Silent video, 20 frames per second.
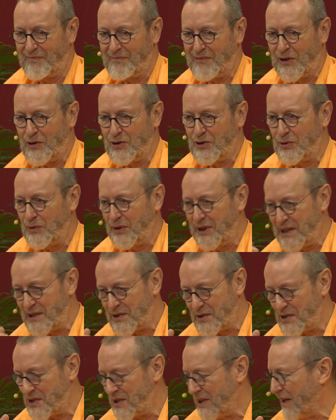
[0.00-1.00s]
because you
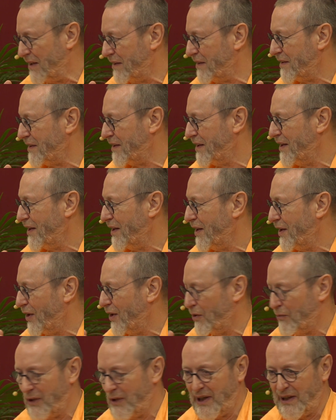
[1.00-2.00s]
dissociate
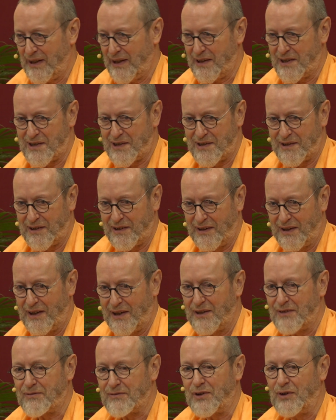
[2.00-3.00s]
awareness
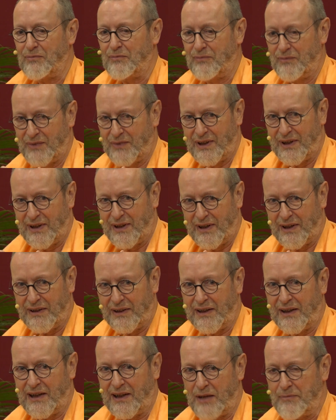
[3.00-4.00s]
from
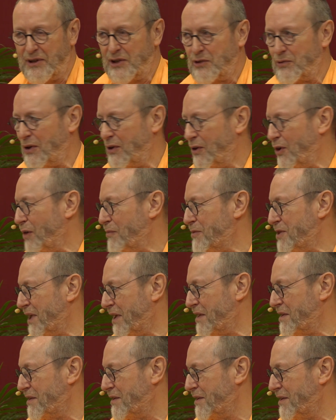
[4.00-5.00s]
their habitual
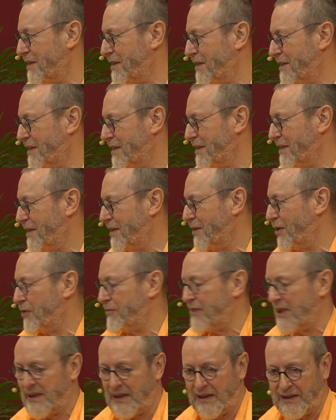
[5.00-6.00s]
objects
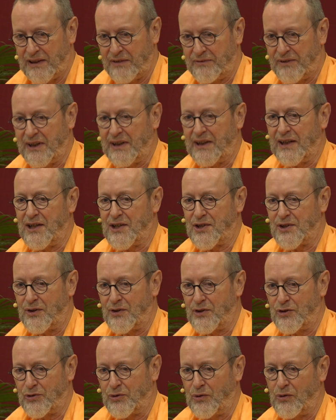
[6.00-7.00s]
of
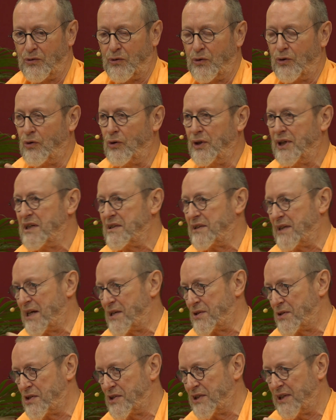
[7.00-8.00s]
identification. So all these
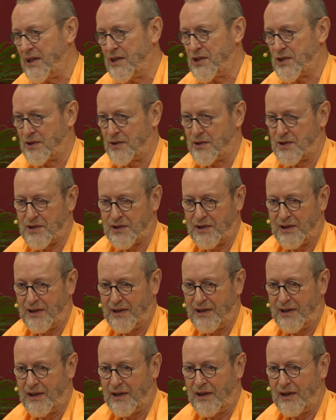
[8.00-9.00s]
associations
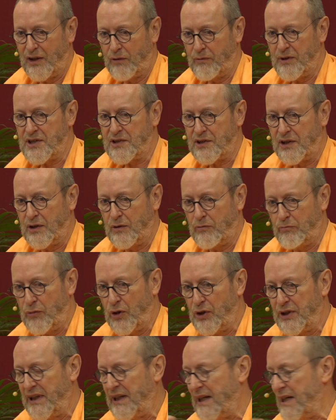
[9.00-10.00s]
with
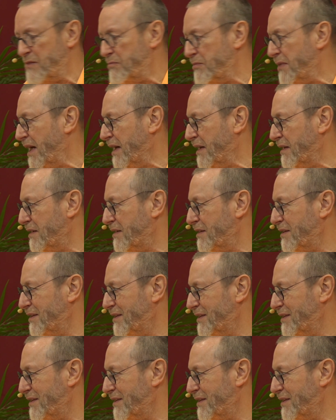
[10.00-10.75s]
body and mind,